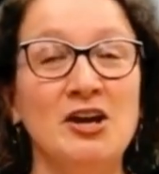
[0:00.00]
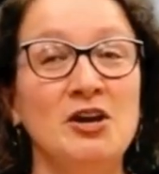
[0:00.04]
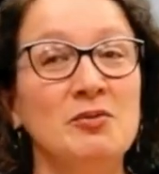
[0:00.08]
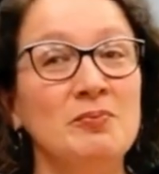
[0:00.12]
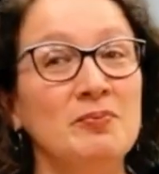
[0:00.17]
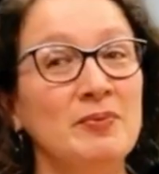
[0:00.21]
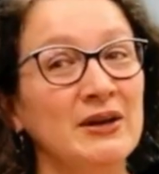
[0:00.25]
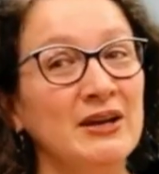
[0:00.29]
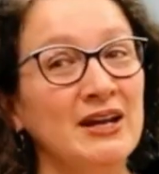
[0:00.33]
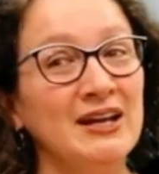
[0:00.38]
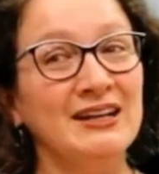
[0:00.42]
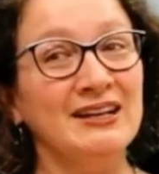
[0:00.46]

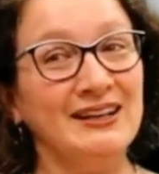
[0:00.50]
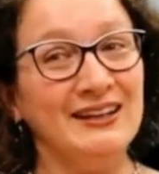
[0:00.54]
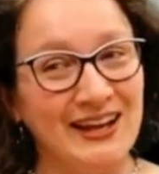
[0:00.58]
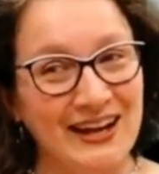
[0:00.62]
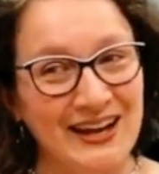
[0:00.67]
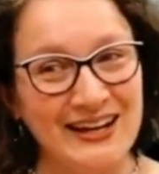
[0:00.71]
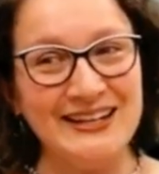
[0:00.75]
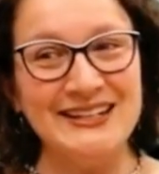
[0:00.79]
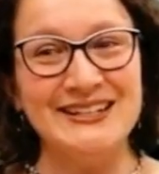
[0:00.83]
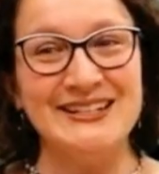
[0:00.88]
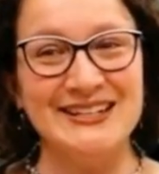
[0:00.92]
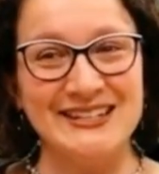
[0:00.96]
But I'd
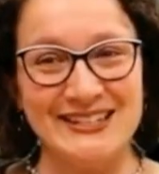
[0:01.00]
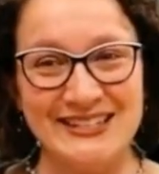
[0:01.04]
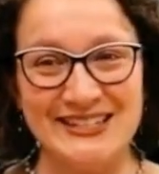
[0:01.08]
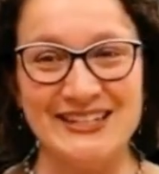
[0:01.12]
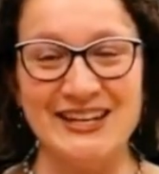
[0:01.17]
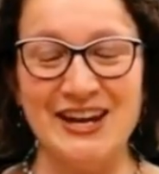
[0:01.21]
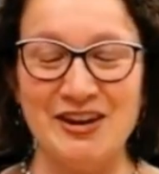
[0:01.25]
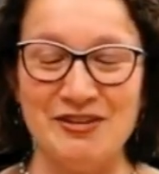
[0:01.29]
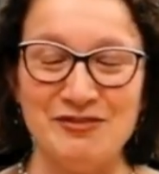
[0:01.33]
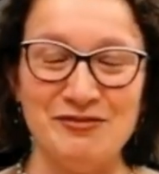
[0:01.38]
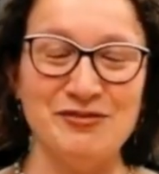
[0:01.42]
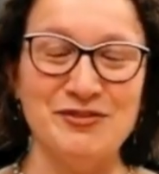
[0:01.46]
like to
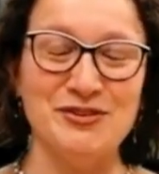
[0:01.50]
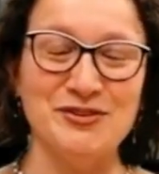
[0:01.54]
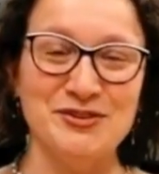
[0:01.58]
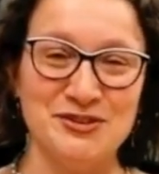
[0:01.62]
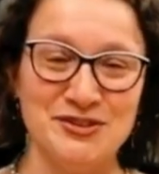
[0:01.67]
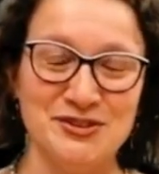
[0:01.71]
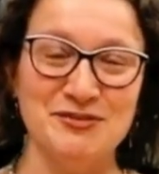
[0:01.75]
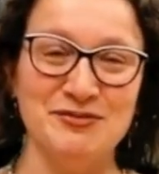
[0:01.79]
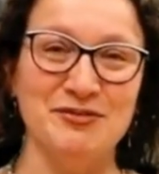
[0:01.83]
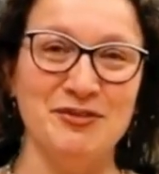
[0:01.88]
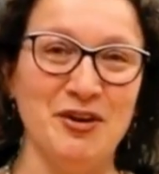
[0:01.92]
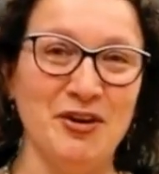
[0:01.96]
say,
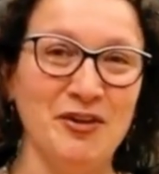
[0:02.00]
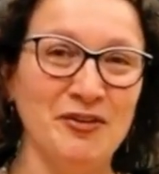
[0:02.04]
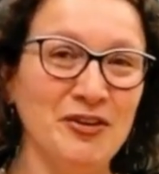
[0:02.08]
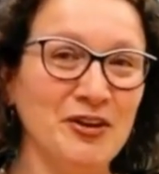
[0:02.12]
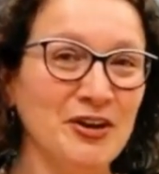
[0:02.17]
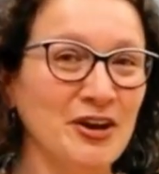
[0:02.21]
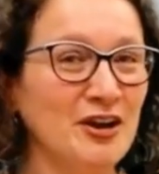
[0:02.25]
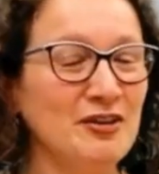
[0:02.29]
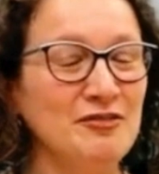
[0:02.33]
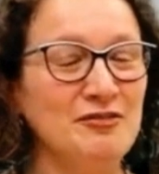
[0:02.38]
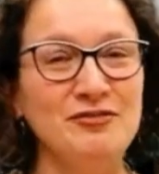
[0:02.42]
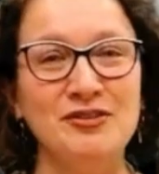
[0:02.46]
first of all, that
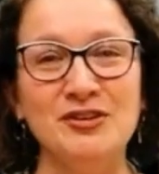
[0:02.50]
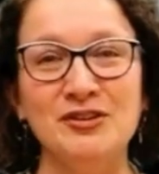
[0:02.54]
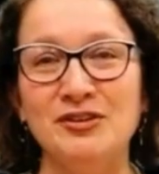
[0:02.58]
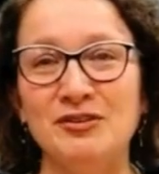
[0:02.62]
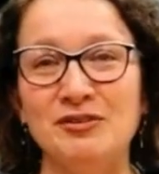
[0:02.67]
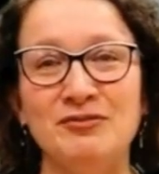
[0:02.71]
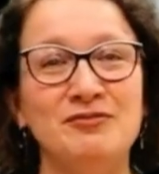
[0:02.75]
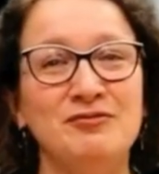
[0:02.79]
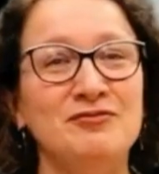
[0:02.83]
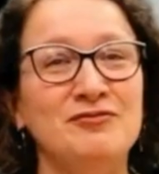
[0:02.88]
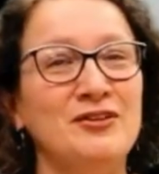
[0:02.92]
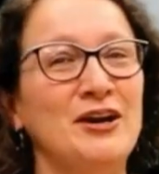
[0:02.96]
I
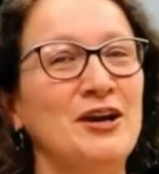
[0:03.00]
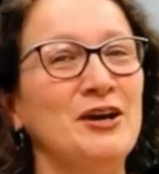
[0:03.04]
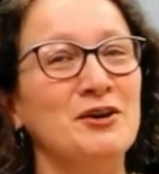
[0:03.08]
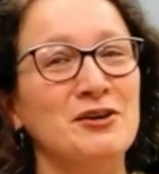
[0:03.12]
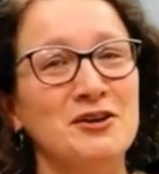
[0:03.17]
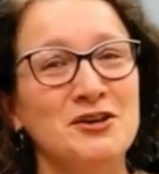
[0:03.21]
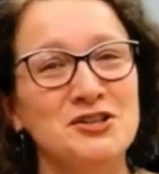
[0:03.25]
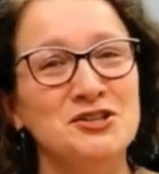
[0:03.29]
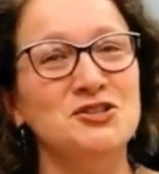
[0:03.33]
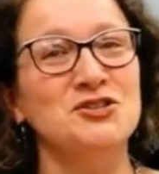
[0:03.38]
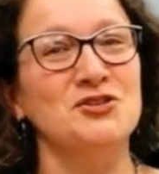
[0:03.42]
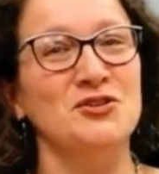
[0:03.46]
feel
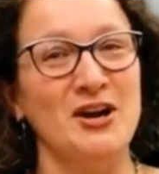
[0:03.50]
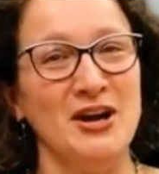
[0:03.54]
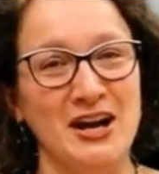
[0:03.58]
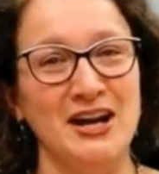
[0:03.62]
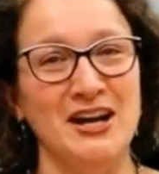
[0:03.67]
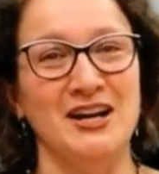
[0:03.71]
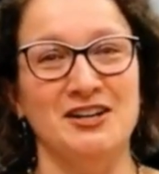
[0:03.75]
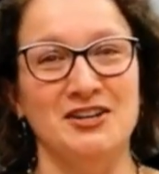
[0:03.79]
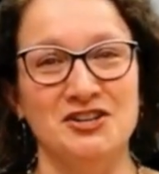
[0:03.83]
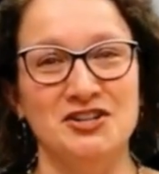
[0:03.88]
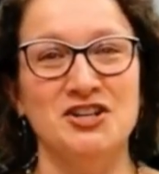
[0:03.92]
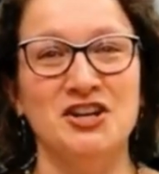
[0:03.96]
very
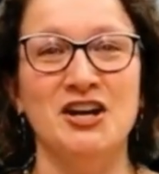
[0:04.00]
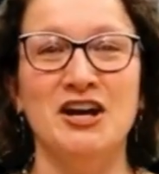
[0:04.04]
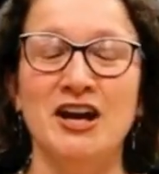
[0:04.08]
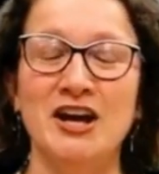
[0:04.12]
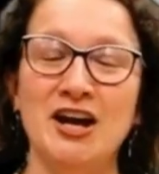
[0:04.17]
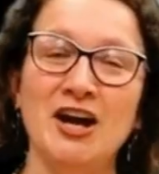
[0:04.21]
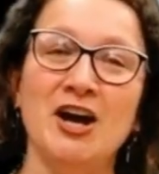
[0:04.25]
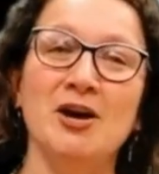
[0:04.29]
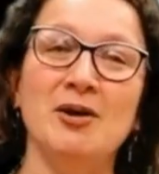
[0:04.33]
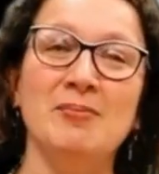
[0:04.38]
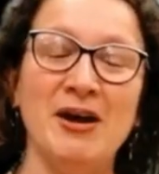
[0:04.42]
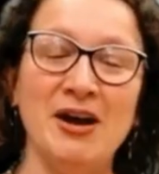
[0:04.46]
strange
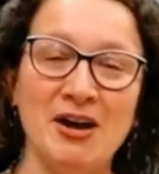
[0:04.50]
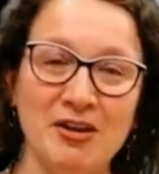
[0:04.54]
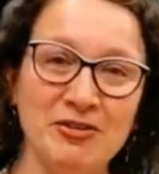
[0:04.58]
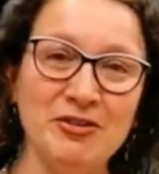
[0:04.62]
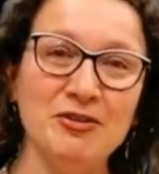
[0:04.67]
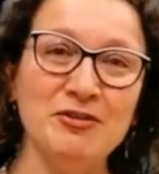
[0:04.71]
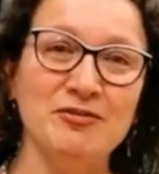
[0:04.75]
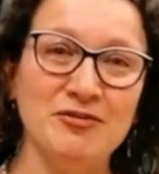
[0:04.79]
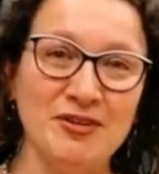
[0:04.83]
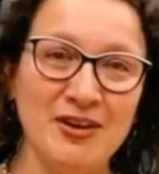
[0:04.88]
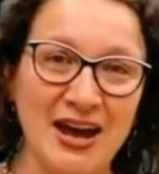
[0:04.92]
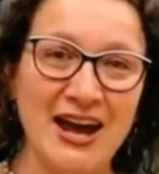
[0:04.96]
about the
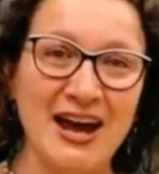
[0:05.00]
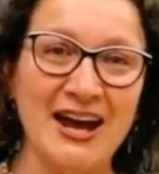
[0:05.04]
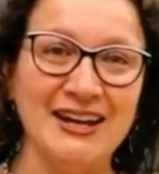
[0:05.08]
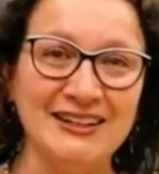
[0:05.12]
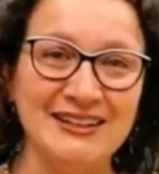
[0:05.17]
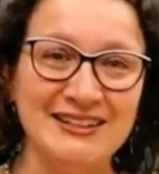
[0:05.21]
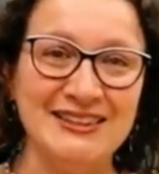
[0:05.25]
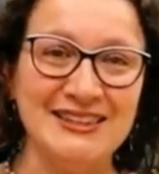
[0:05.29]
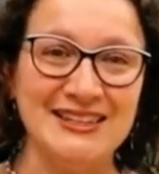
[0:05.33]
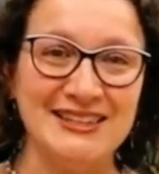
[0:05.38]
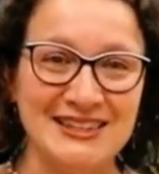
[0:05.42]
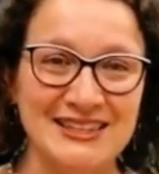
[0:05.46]

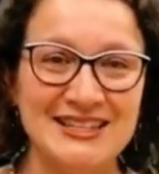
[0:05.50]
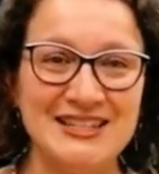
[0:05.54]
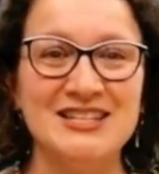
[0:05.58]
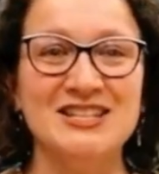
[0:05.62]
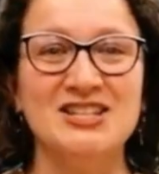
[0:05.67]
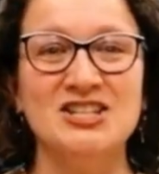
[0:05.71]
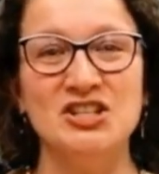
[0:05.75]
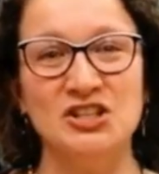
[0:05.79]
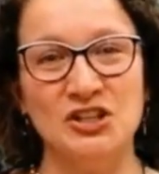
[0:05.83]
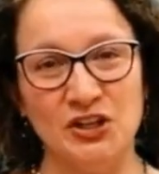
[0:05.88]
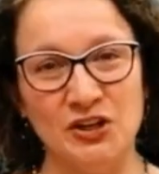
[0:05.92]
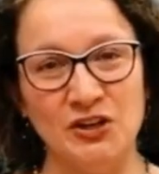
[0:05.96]
fact that this
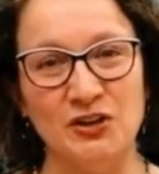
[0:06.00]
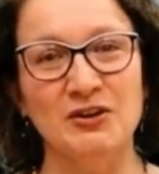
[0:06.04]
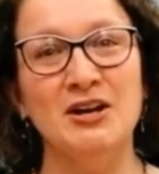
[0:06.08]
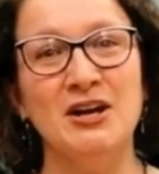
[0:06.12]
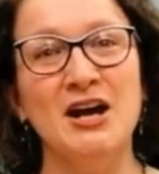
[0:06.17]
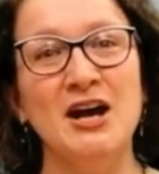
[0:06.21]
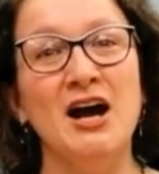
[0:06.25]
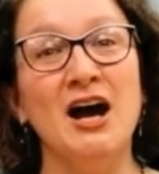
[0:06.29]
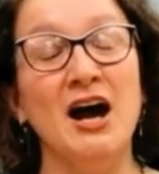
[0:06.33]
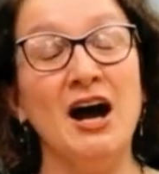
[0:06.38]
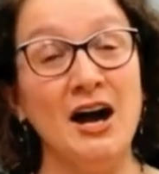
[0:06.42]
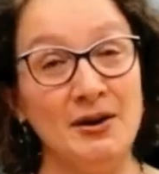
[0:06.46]
year
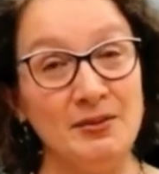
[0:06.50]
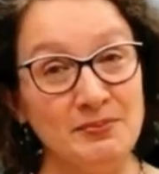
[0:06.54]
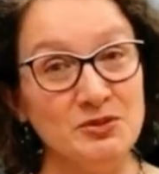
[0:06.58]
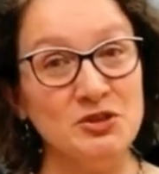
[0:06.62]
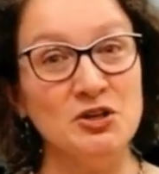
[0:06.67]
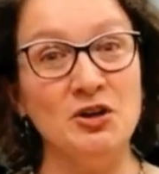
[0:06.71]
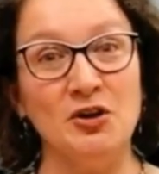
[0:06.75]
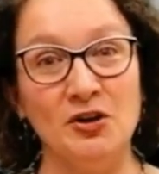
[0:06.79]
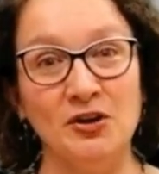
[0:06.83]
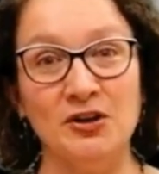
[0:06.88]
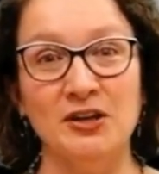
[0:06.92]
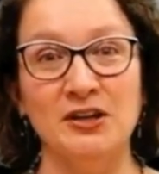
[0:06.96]
I'm
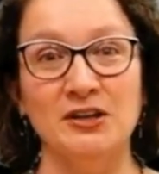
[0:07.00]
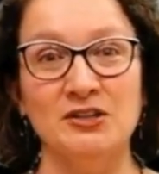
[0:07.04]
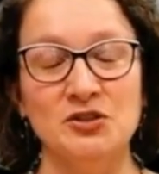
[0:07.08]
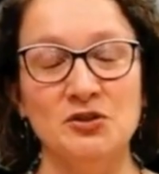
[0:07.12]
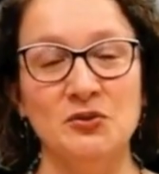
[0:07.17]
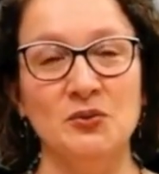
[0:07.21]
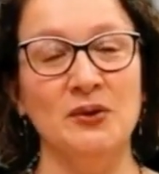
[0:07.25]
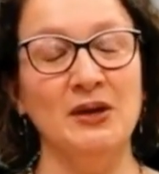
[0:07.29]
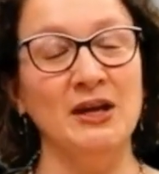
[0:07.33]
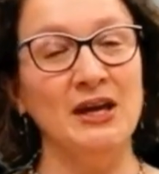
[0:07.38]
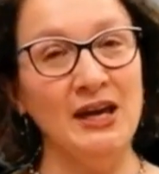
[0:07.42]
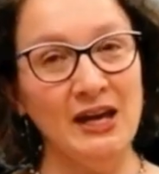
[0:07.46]
talking
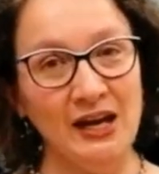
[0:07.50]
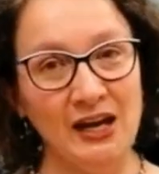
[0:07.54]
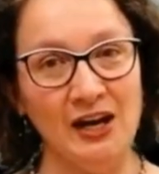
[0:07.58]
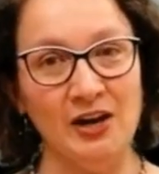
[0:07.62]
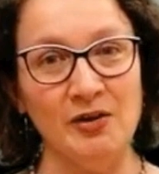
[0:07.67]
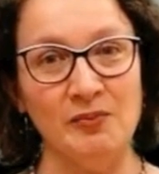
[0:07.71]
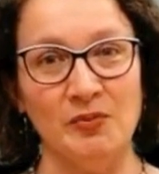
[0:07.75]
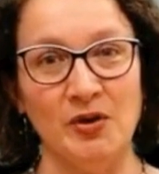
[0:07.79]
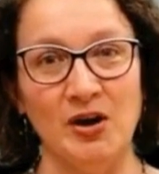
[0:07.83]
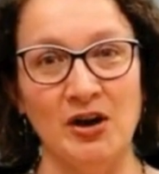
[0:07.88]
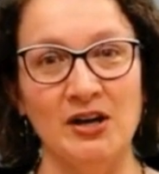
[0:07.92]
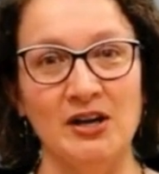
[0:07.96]
to a
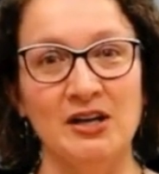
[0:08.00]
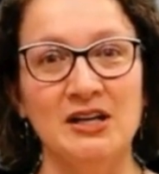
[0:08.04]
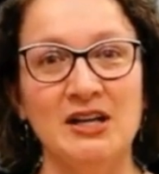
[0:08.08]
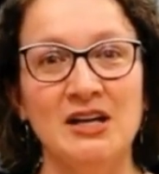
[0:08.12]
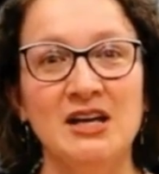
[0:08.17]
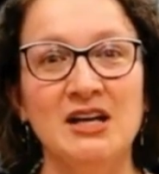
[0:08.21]
camera